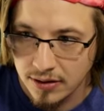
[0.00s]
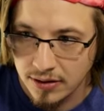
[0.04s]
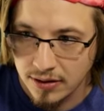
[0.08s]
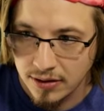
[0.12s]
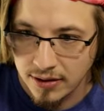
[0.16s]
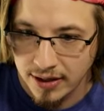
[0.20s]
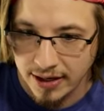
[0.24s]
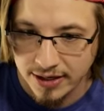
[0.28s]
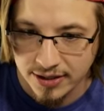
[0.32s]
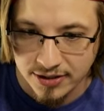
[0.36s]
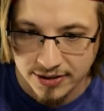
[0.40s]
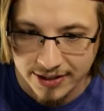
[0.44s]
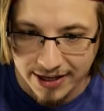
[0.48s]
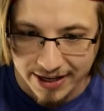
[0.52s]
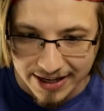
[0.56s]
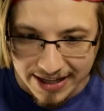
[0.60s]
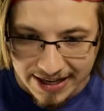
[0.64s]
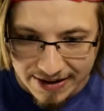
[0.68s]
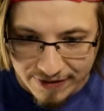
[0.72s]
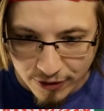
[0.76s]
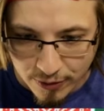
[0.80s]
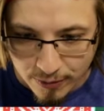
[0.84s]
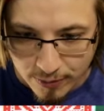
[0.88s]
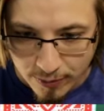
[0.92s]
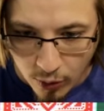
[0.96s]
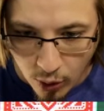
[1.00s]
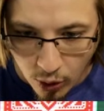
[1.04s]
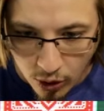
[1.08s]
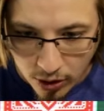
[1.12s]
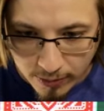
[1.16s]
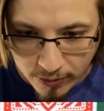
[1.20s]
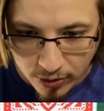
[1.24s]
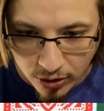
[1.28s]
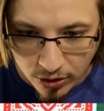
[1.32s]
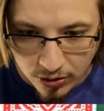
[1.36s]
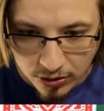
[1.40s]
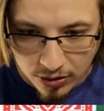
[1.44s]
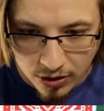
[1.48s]
And get even more
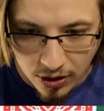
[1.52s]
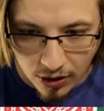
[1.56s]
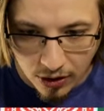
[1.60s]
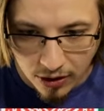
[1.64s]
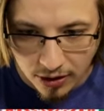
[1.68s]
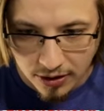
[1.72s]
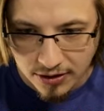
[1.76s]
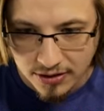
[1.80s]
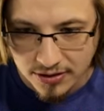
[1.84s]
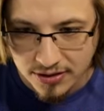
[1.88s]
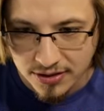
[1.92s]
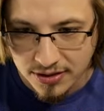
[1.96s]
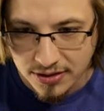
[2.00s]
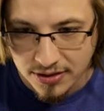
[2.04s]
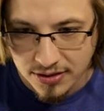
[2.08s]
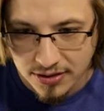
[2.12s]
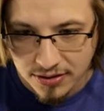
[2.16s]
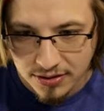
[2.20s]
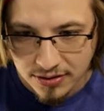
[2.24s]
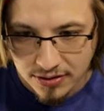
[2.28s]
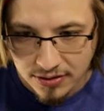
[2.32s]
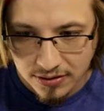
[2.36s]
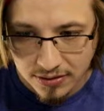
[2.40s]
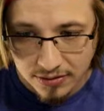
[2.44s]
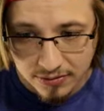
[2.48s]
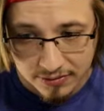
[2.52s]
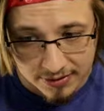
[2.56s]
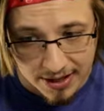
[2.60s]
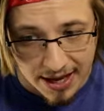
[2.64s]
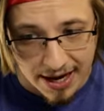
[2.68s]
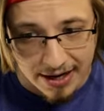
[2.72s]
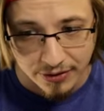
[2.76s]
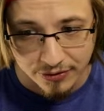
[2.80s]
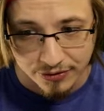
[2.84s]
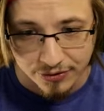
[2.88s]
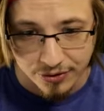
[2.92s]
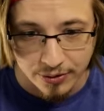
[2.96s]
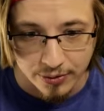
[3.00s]
mult cards.
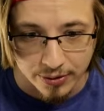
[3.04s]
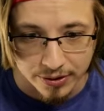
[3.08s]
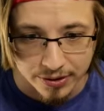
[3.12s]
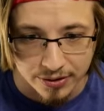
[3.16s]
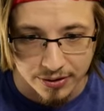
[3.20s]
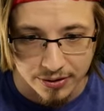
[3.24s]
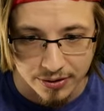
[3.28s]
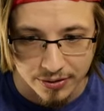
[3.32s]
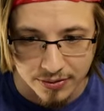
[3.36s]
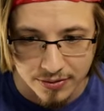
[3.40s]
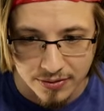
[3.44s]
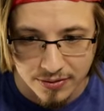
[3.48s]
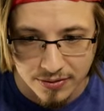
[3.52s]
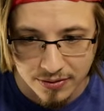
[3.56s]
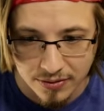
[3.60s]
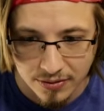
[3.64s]
That'll do it, dude.